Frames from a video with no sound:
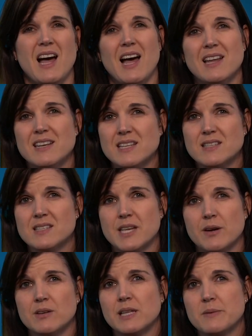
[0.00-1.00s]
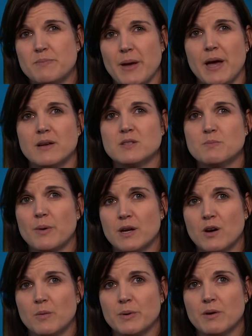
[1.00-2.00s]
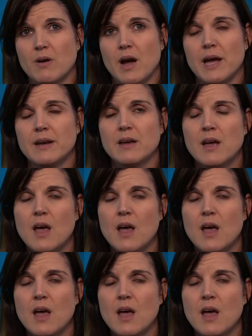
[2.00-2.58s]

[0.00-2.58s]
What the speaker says: aren't necessarily bound by copyright,